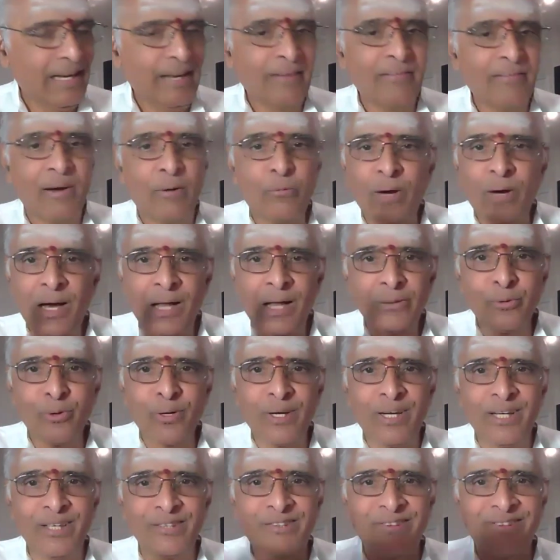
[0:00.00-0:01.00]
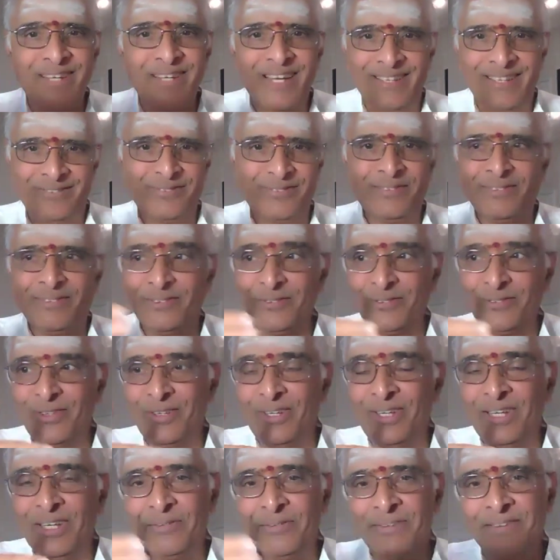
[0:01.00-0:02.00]
We're all grahastas. Once
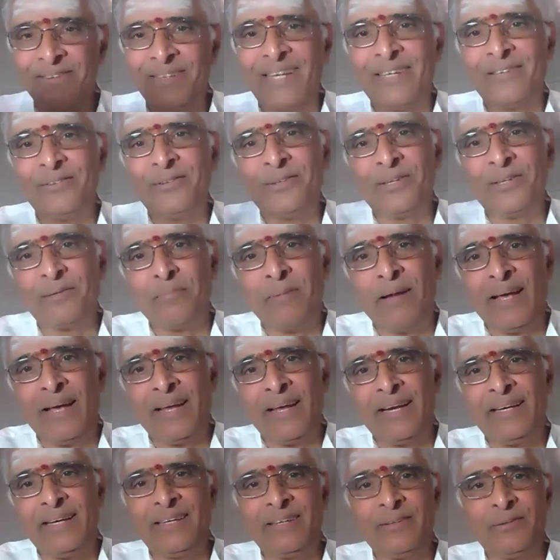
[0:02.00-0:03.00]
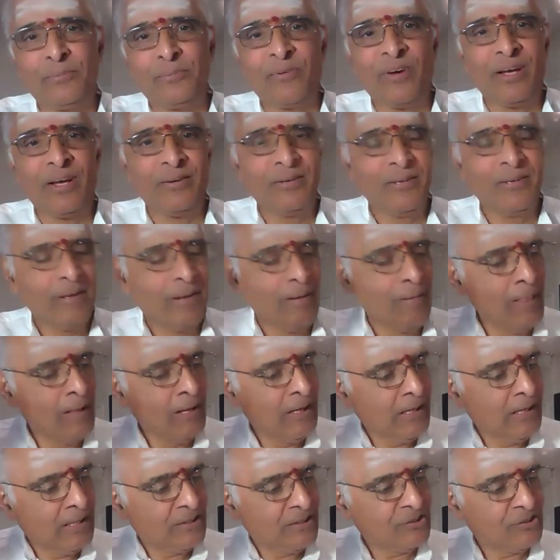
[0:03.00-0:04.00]
you leave, then you get married and you fall.
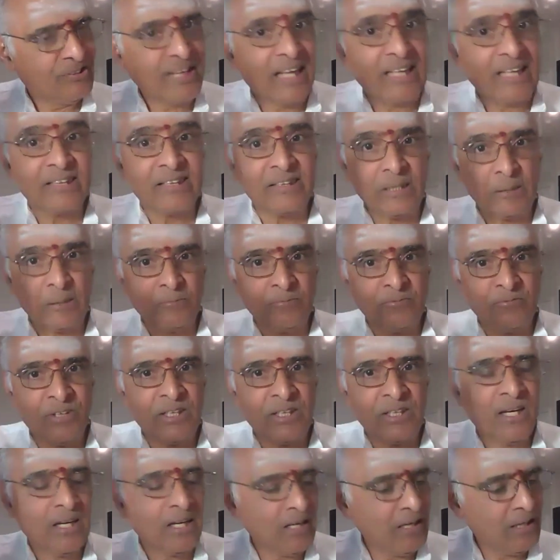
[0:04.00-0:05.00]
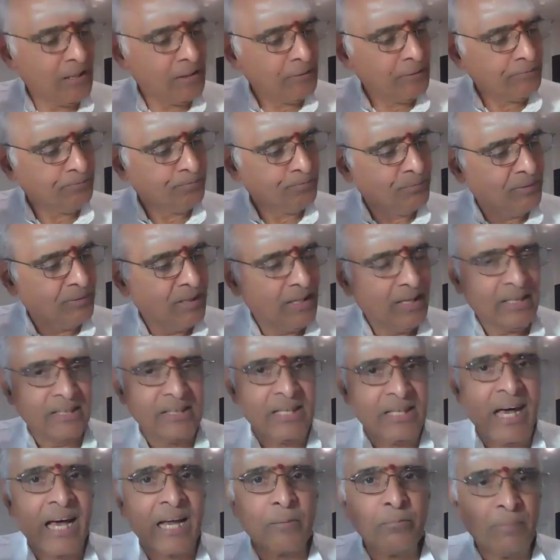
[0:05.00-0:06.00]
Satyam vada,
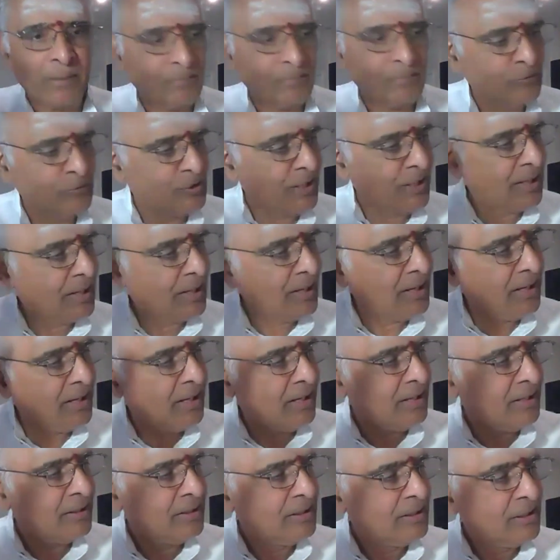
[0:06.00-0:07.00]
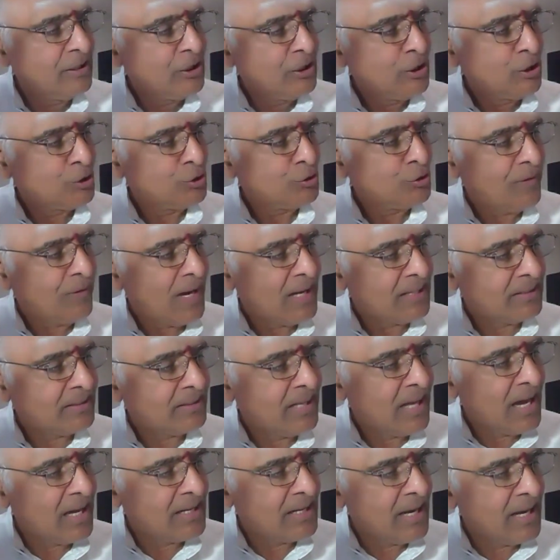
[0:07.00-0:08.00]
dharmam chara,
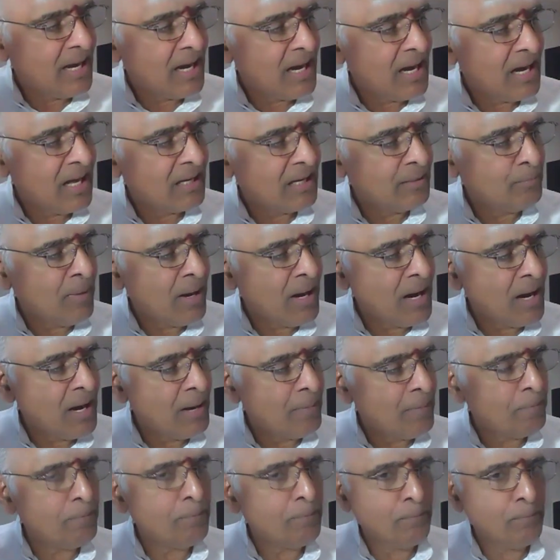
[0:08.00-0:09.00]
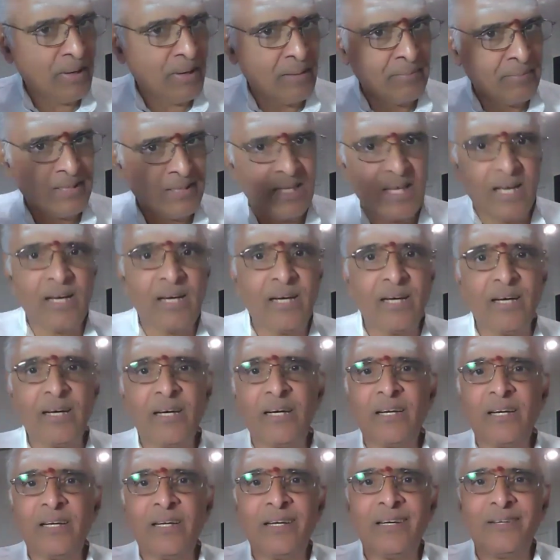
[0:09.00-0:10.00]
swadhayanma
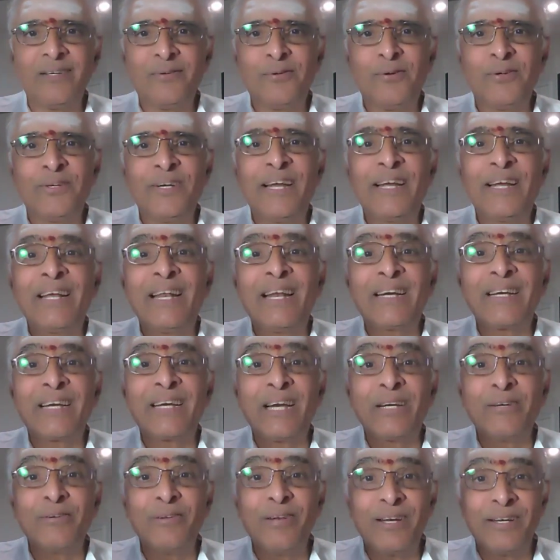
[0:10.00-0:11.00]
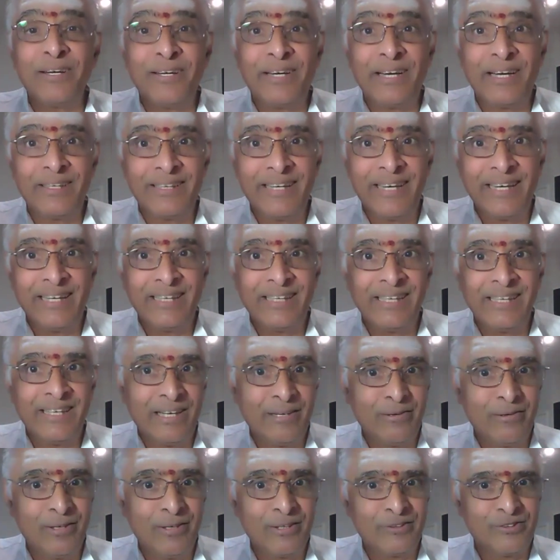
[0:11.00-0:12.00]
pramadaha. Don't neglect
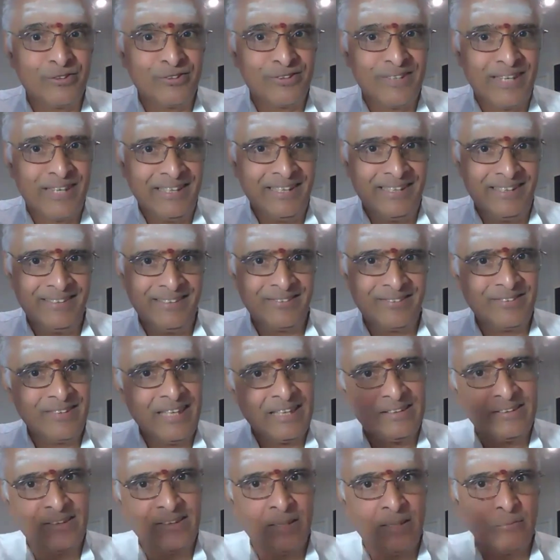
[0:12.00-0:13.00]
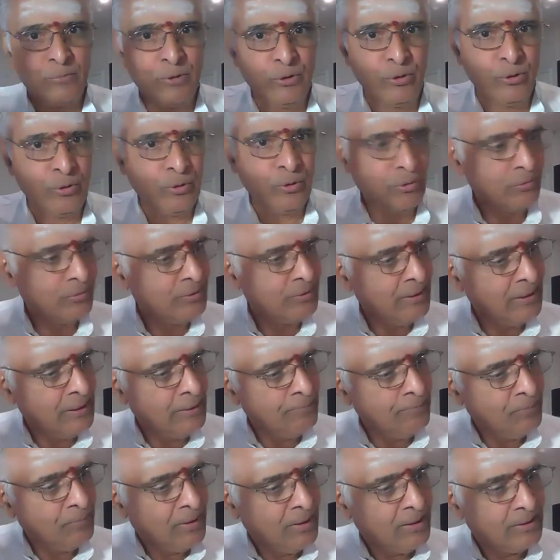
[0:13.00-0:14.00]
regular study. Satyam you know,
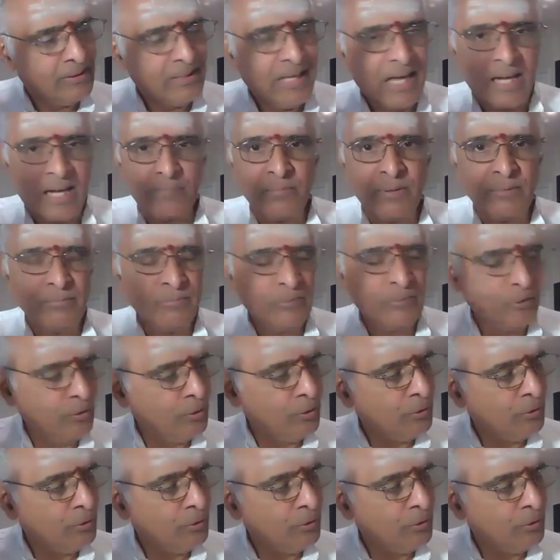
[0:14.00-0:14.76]
dharmam